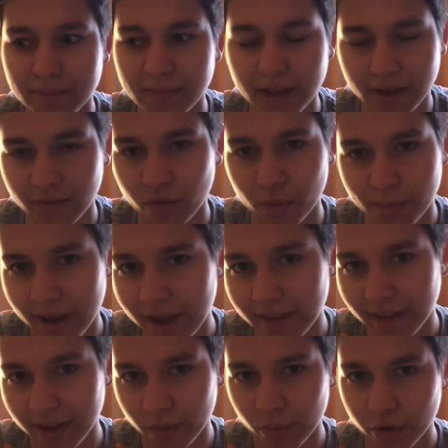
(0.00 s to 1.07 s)
like for
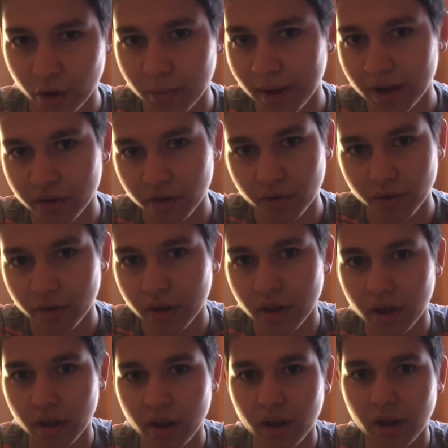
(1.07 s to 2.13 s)
men like real men too
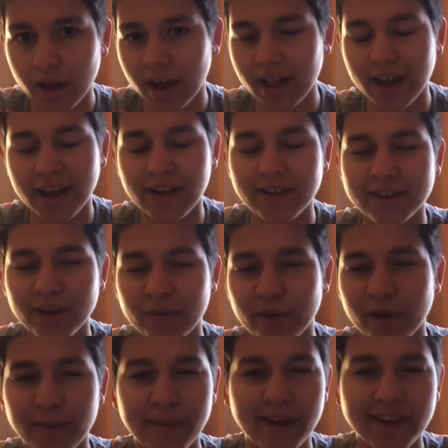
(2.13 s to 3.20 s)
I like how I say
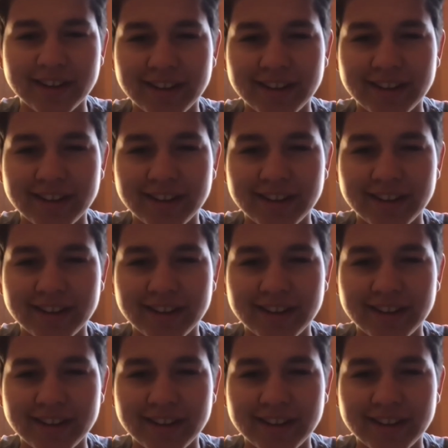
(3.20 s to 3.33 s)
real man.